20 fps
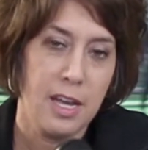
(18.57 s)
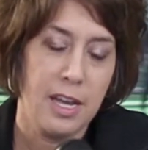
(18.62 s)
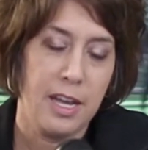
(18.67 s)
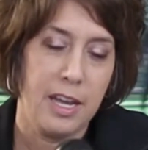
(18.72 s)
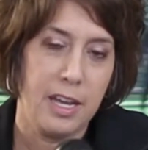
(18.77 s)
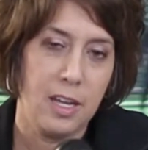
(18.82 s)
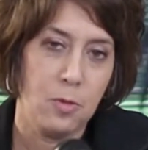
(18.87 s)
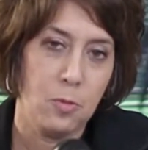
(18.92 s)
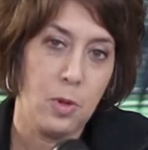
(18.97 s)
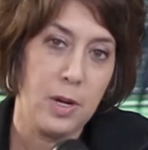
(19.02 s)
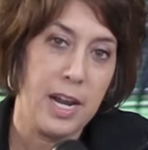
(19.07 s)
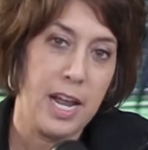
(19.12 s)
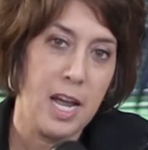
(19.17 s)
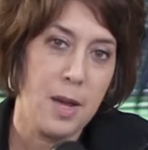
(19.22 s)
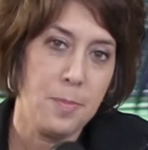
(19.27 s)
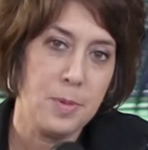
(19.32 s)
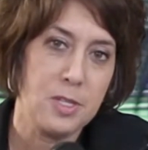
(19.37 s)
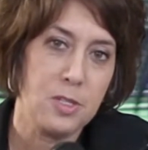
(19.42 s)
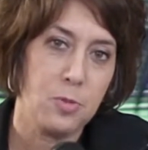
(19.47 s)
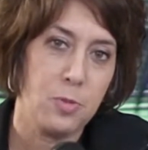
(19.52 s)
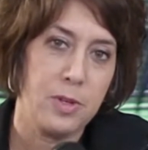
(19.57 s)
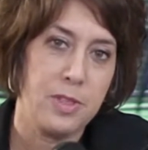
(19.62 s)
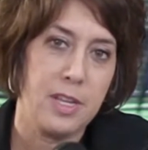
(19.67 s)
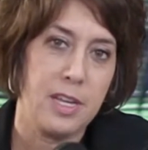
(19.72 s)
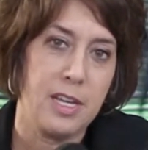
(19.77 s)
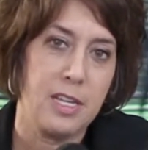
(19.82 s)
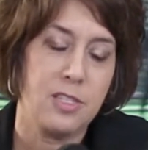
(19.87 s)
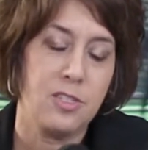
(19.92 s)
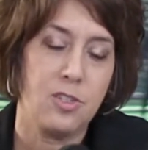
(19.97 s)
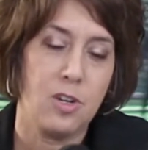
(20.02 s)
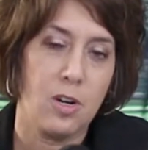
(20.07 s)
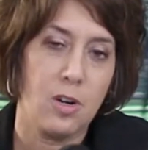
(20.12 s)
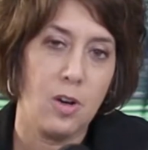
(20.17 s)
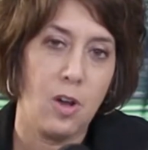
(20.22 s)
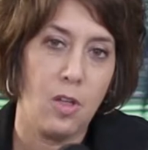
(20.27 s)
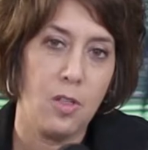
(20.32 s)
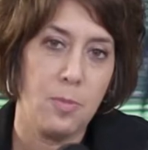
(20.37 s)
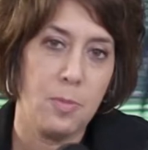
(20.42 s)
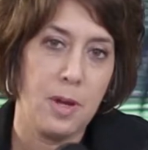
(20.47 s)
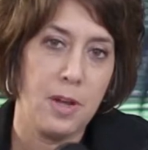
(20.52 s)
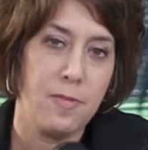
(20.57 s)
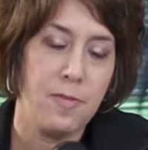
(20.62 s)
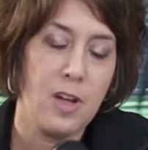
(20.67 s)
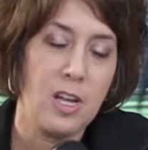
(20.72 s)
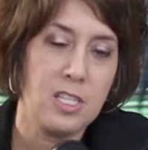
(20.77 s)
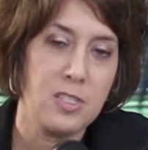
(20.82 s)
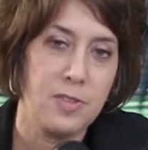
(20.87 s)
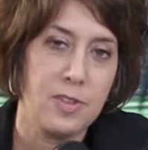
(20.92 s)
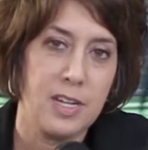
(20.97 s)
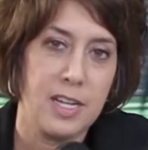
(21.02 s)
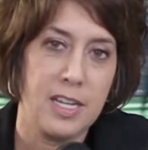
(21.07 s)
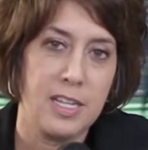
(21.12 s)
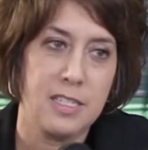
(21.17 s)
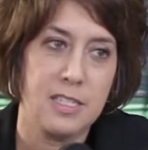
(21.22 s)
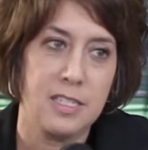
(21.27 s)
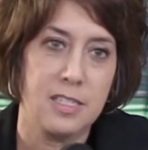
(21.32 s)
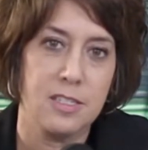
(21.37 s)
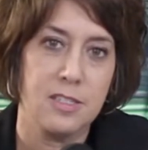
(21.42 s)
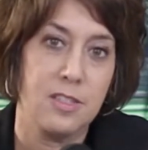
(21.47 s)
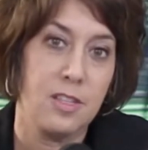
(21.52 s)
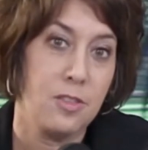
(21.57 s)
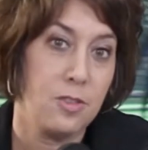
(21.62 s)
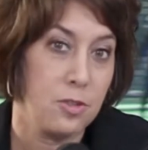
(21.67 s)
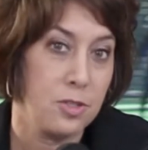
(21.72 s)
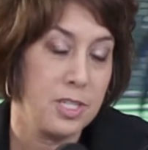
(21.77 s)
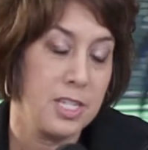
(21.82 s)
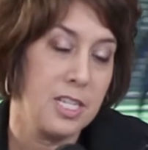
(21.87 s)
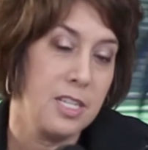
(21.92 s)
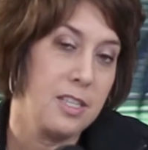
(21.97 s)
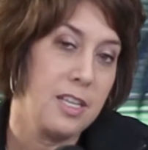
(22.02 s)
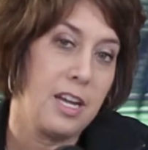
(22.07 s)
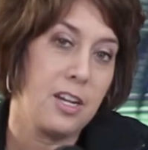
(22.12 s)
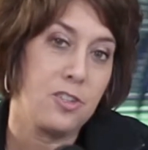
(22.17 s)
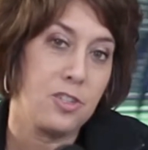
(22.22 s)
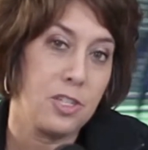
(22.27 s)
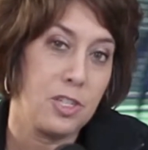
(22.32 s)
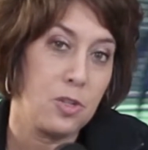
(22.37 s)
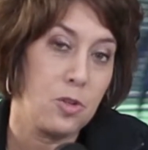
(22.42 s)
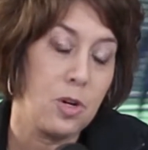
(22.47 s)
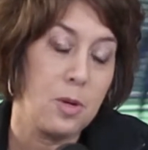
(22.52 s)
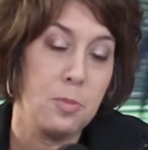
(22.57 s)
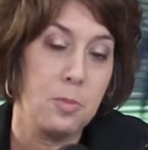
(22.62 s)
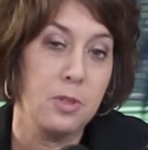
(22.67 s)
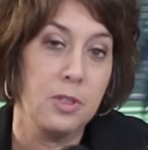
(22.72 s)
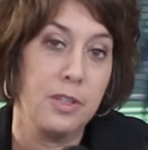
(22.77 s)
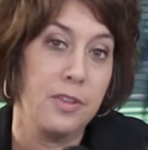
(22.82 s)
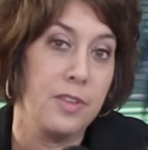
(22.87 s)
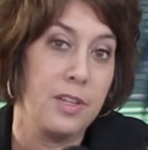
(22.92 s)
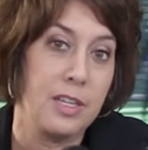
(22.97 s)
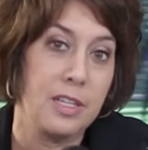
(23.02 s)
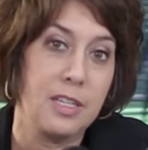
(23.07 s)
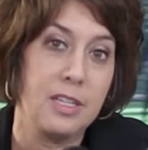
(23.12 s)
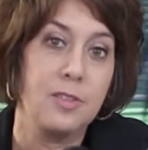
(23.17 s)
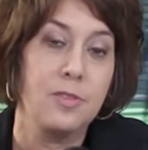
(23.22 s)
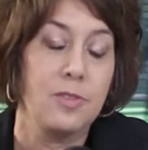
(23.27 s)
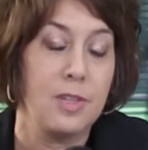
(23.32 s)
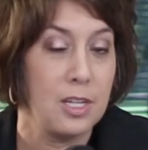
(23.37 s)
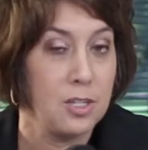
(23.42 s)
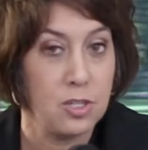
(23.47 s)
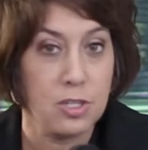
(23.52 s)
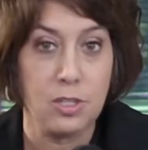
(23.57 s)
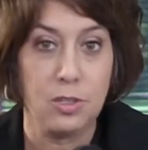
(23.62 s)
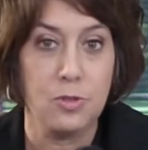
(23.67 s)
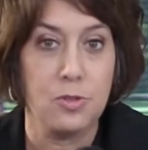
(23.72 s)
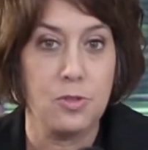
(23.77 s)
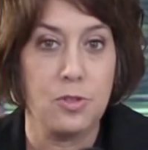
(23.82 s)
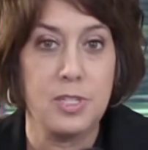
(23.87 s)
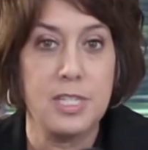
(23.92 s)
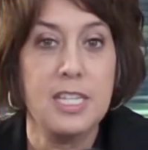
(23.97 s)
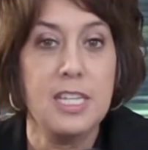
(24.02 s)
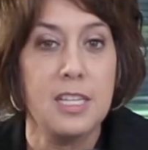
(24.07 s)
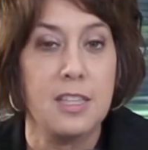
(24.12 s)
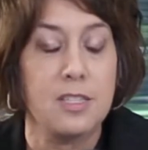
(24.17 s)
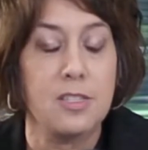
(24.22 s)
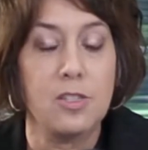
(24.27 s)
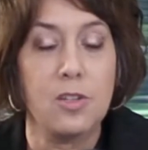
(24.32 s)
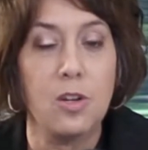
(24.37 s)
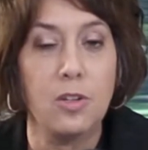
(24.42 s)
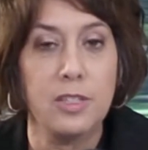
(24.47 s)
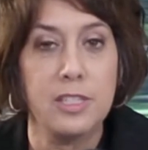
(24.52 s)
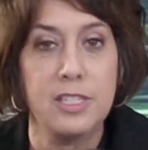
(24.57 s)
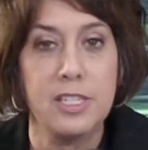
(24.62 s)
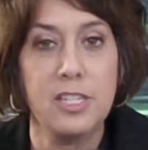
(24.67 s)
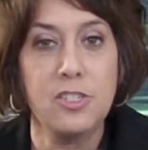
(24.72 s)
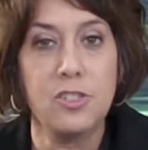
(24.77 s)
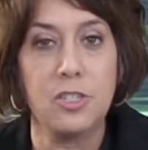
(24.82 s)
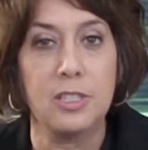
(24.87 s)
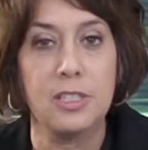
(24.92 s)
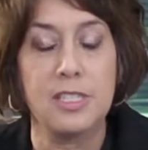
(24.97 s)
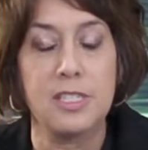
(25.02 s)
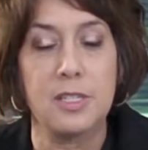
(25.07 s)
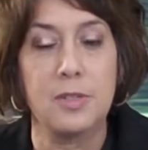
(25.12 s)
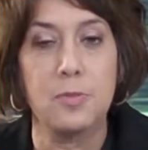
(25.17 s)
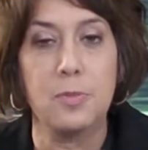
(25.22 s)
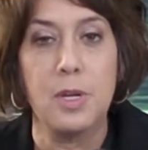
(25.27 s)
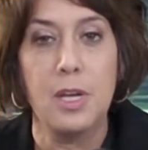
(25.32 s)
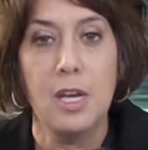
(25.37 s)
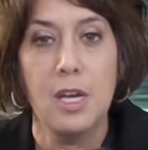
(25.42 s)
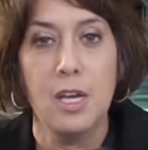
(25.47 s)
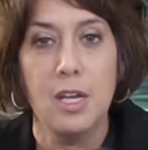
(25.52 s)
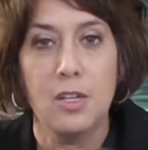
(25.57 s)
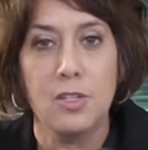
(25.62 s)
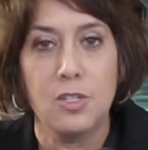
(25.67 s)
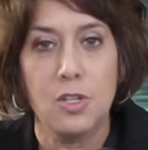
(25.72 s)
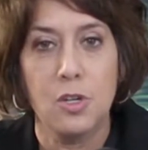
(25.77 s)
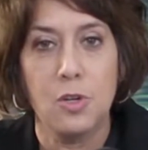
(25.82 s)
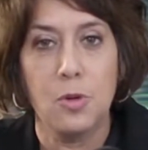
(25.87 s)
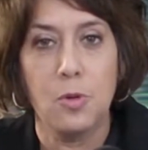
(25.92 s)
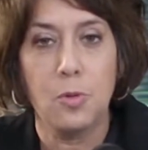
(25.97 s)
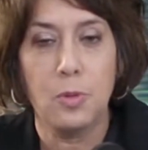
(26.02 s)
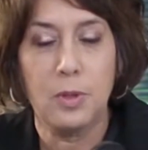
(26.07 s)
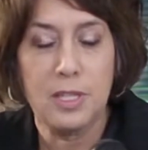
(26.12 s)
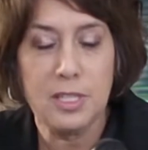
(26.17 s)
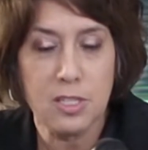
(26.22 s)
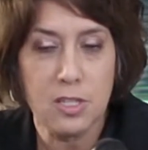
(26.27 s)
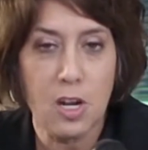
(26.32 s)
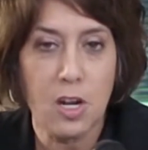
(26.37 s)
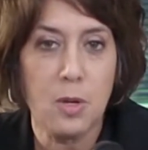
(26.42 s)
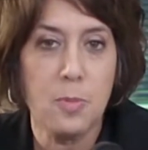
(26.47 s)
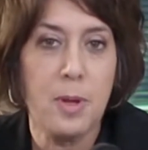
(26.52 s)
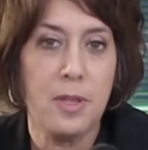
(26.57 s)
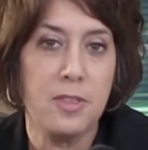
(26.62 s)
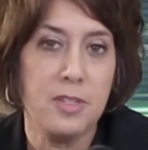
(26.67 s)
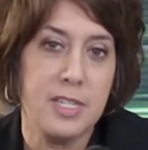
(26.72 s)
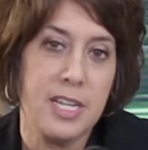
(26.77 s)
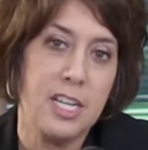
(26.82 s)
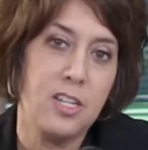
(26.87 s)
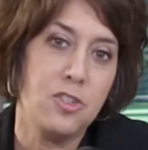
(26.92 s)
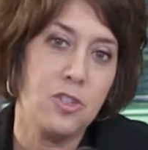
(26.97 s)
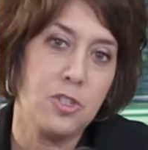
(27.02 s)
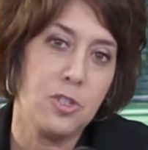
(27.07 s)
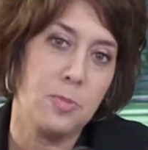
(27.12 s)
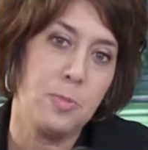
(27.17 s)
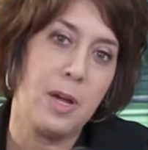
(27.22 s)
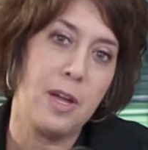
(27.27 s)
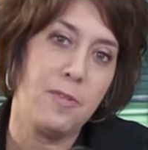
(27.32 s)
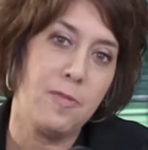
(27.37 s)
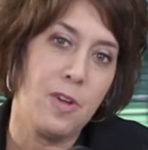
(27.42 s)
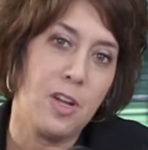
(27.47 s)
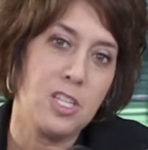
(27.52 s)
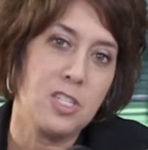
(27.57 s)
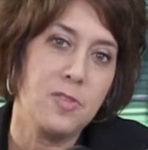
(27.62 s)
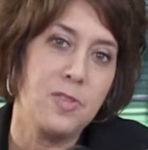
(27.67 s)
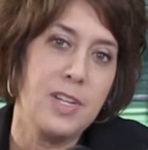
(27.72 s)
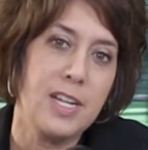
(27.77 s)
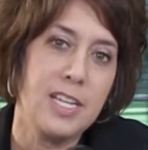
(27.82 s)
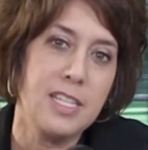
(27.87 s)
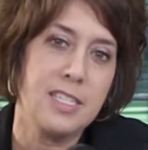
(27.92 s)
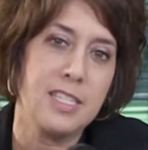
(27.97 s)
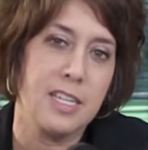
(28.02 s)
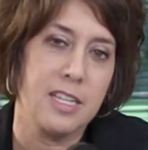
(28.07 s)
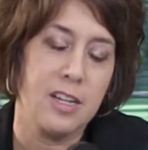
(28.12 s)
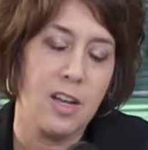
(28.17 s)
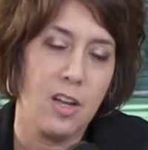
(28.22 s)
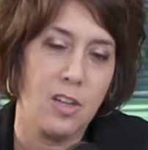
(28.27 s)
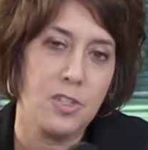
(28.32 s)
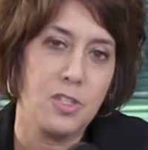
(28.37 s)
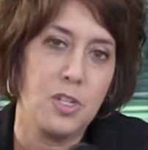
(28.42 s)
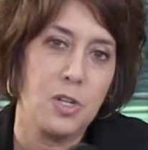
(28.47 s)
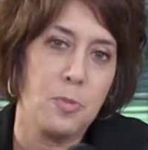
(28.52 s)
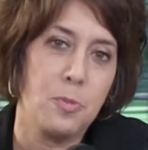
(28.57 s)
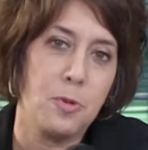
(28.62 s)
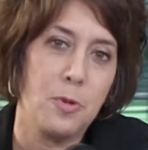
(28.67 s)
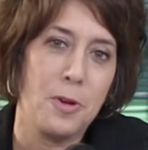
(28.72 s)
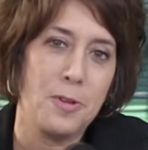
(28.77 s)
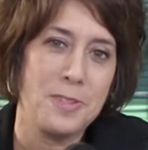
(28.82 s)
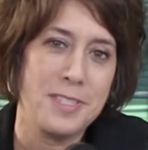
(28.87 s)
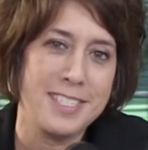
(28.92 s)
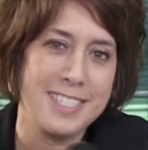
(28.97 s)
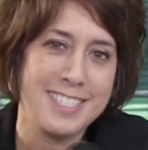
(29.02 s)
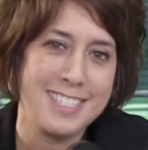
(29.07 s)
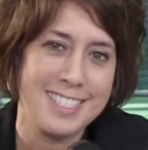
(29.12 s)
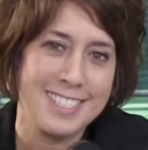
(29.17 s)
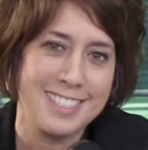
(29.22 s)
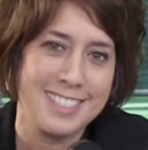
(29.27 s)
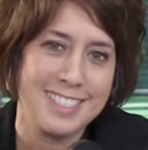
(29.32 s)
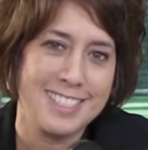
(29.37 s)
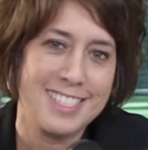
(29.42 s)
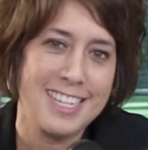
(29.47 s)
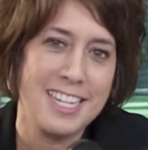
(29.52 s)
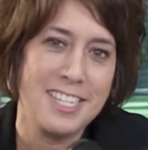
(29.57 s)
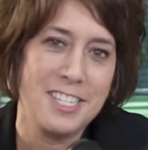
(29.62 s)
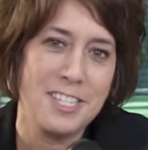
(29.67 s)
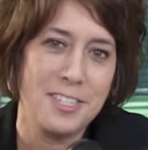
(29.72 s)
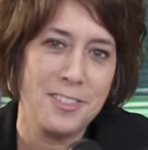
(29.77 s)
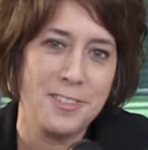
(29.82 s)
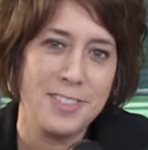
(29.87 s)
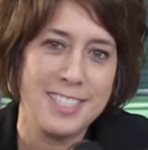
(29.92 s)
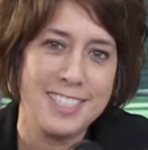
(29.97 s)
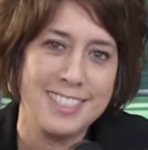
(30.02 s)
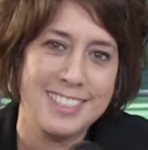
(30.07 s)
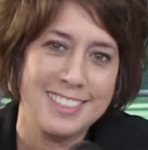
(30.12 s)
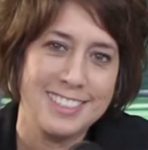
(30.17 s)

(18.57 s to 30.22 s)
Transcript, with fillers: And what happens when they start on the biphosphonates is that their teeth actually crumble and they they just lose their teeth. It's called edentulism. So let's talk about the dangers of biphosphonates and osteoporosis. Stay tuned.